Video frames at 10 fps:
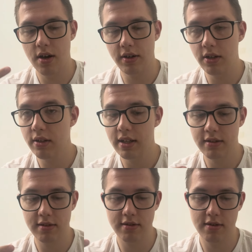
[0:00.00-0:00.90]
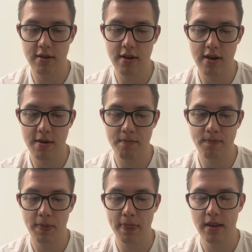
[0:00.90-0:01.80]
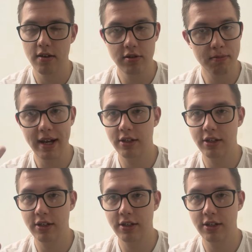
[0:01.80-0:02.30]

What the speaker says: units, spike